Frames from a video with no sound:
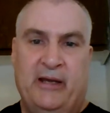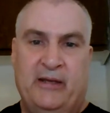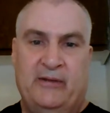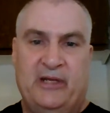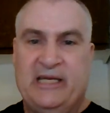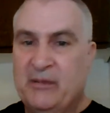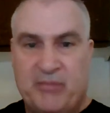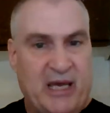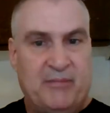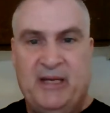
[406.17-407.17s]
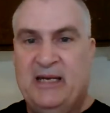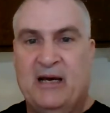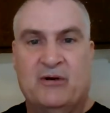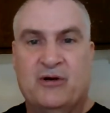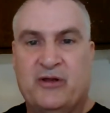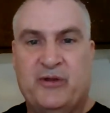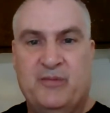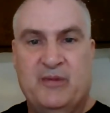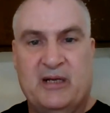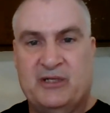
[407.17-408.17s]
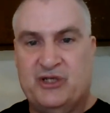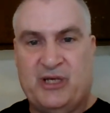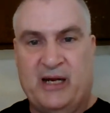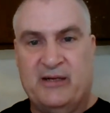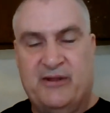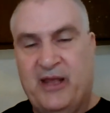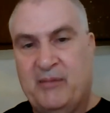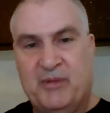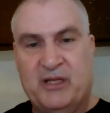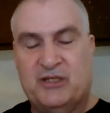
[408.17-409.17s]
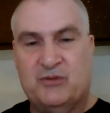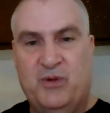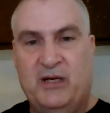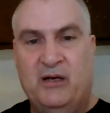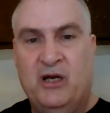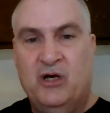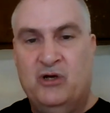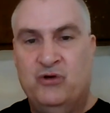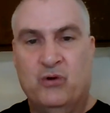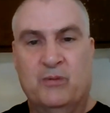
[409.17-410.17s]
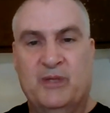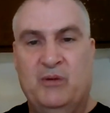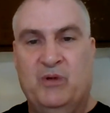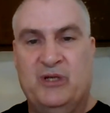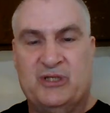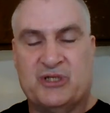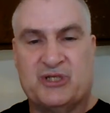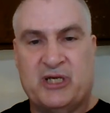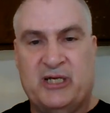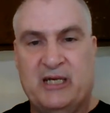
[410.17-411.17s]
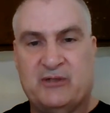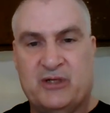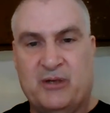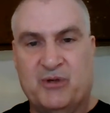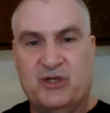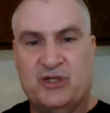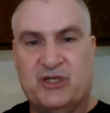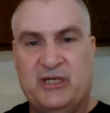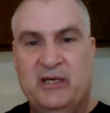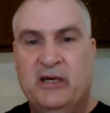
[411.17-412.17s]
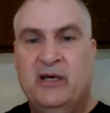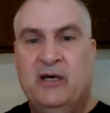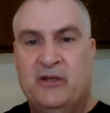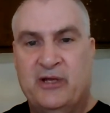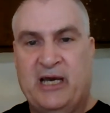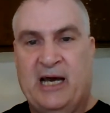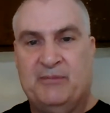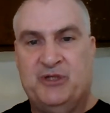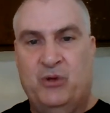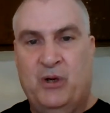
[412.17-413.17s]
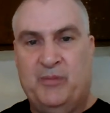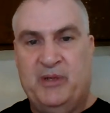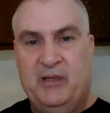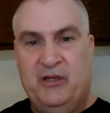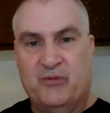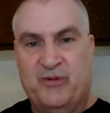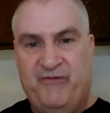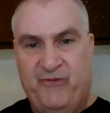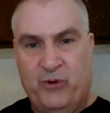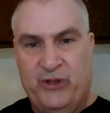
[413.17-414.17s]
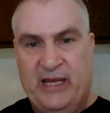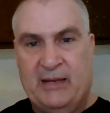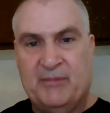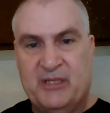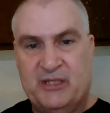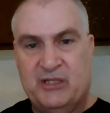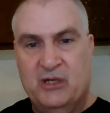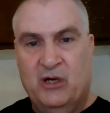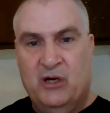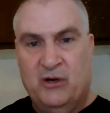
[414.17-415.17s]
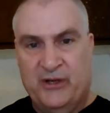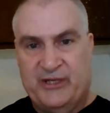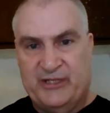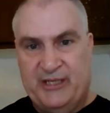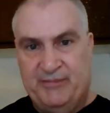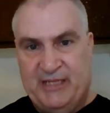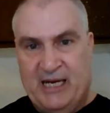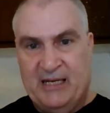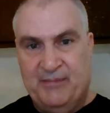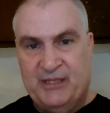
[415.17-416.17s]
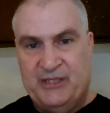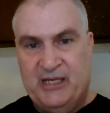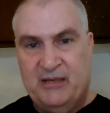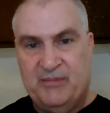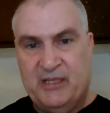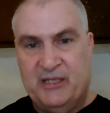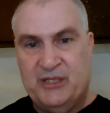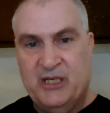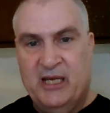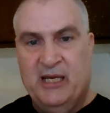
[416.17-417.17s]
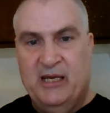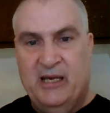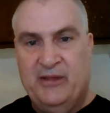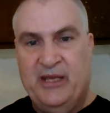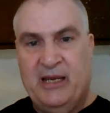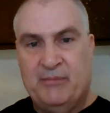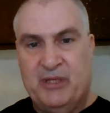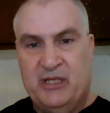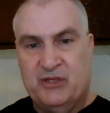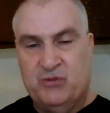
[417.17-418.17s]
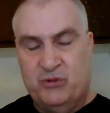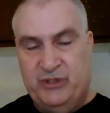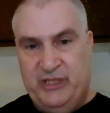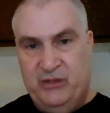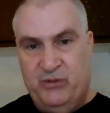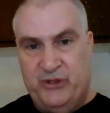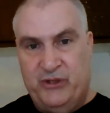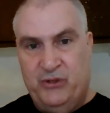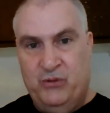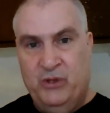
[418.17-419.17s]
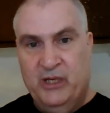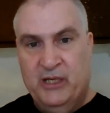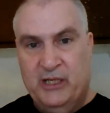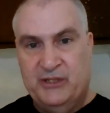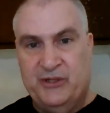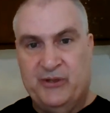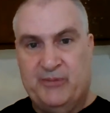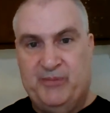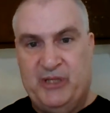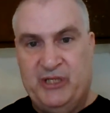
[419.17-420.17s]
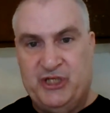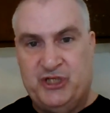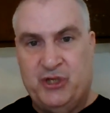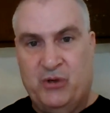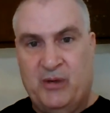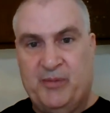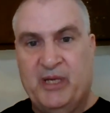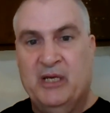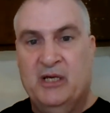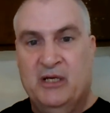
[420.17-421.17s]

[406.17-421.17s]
and they didn't pat me down or nothing. I just got into the ambulance and went. Normally, when it's a psychiatric emergency, the cops show up either before the ambulance or at the same time as the ambulance, and the ambulance won't deal with you until the police show up,